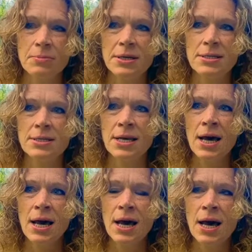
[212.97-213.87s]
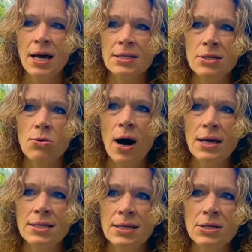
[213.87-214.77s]
But it's it's
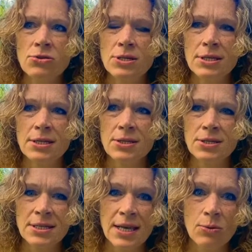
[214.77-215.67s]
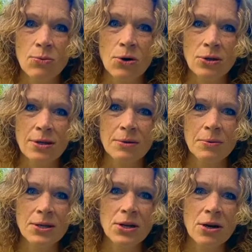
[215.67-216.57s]
quite interesting to see what
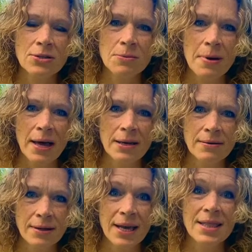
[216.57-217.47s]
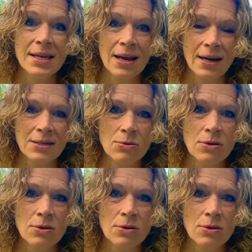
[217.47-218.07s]
when you go to bed in the night,